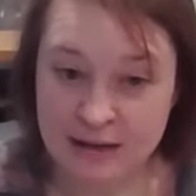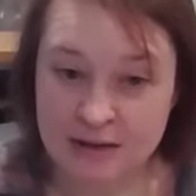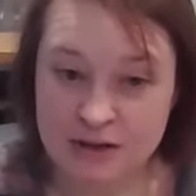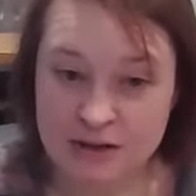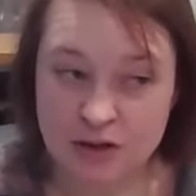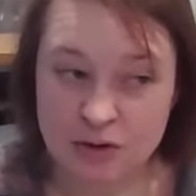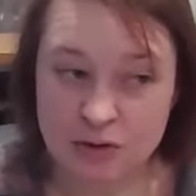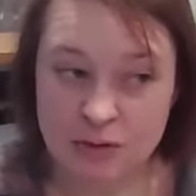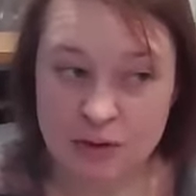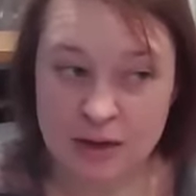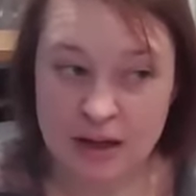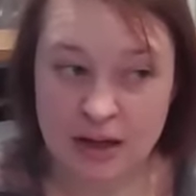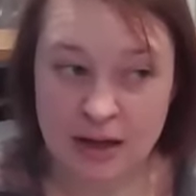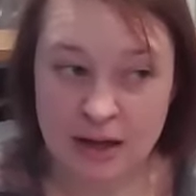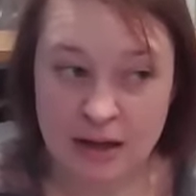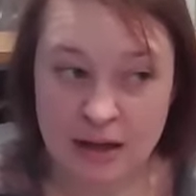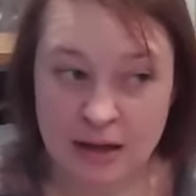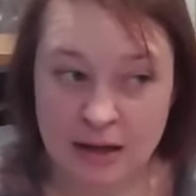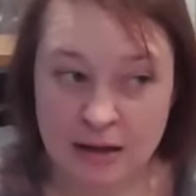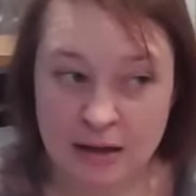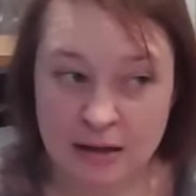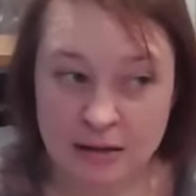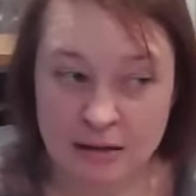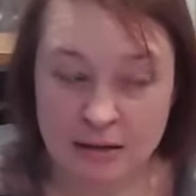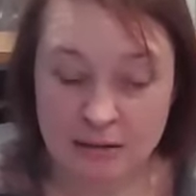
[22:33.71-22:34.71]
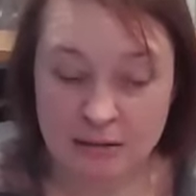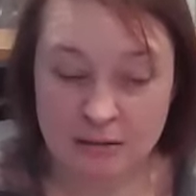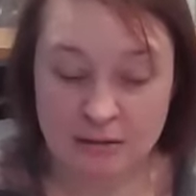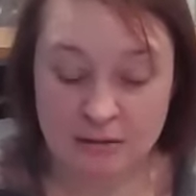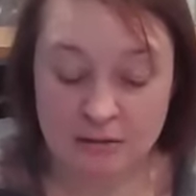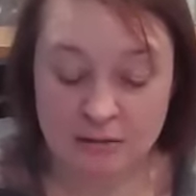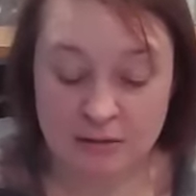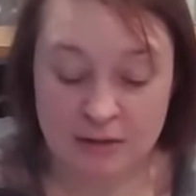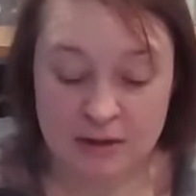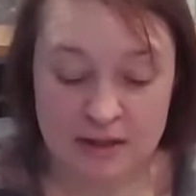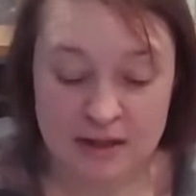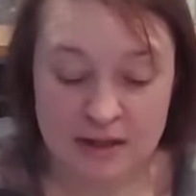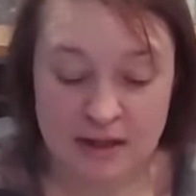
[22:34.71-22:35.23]
And so he
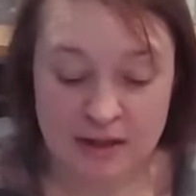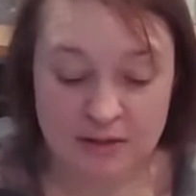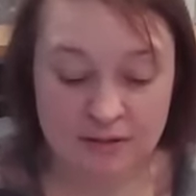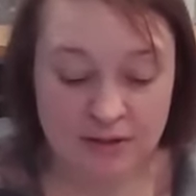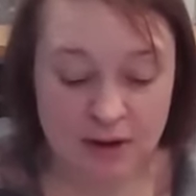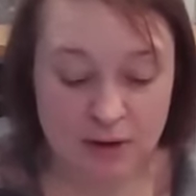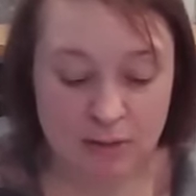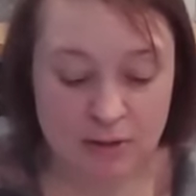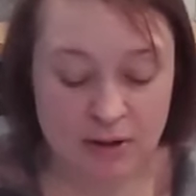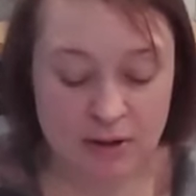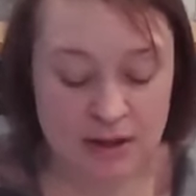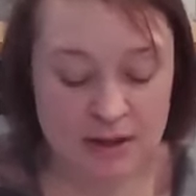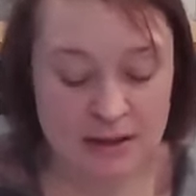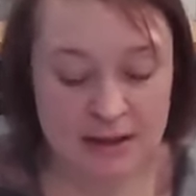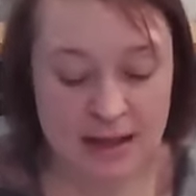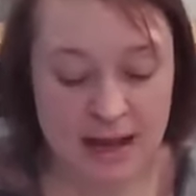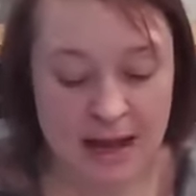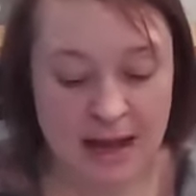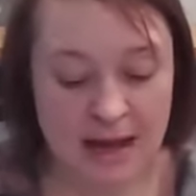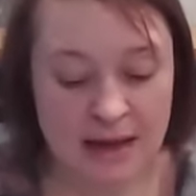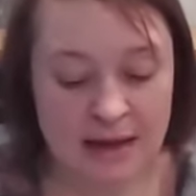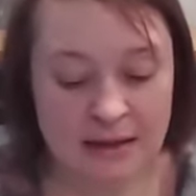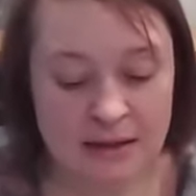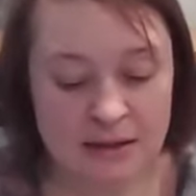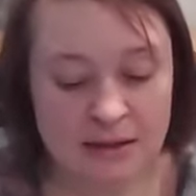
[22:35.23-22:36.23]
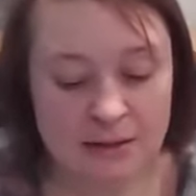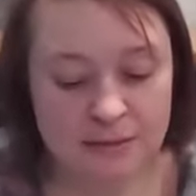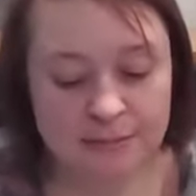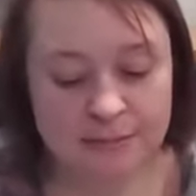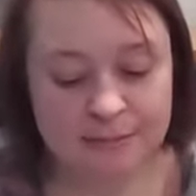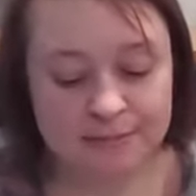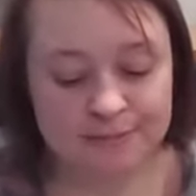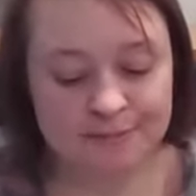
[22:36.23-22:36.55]
was living with his aunt.